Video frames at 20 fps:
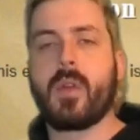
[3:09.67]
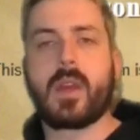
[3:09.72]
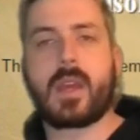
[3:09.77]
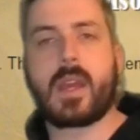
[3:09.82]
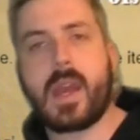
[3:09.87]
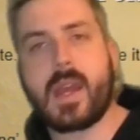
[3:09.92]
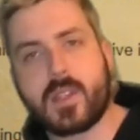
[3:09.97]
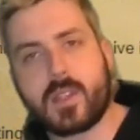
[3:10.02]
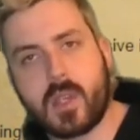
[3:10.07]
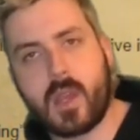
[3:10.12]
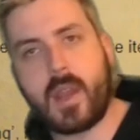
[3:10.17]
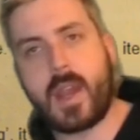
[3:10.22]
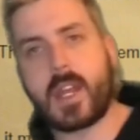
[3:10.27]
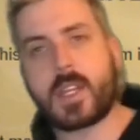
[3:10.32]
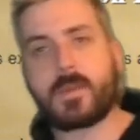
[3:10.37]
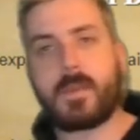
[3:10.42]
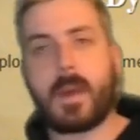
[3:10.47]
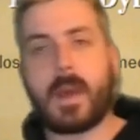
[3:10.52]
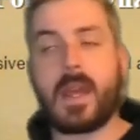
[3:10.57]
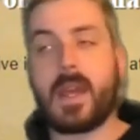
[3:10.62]
to gain certain
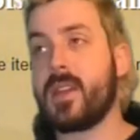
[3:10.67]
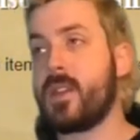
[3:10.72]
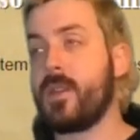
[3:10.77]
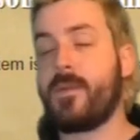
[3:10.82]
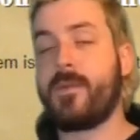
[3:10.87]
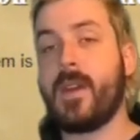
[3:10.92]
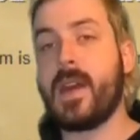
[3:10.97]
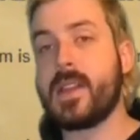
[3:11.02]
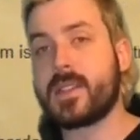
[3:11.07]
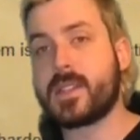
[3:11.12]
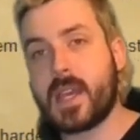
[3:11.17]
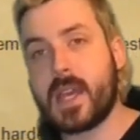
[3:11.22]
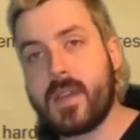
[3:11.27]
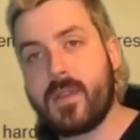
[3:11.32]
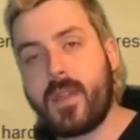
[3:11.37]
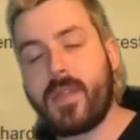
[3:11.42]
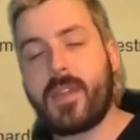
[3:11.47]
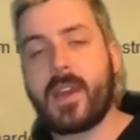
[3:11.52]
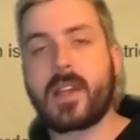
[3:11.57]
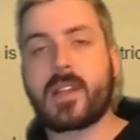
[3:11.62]
XP in defense,
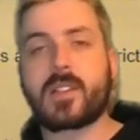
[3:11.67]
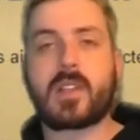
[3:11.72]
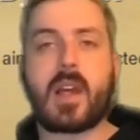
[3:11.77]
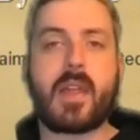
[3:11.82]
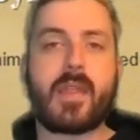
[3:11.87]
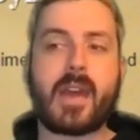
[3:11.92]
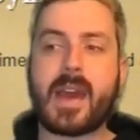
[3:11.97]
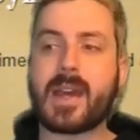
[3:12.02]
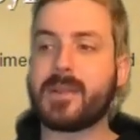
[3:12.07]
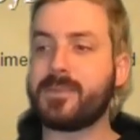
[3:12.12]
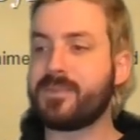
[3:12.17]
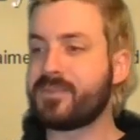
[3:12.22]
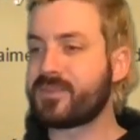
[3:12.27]
even things like that.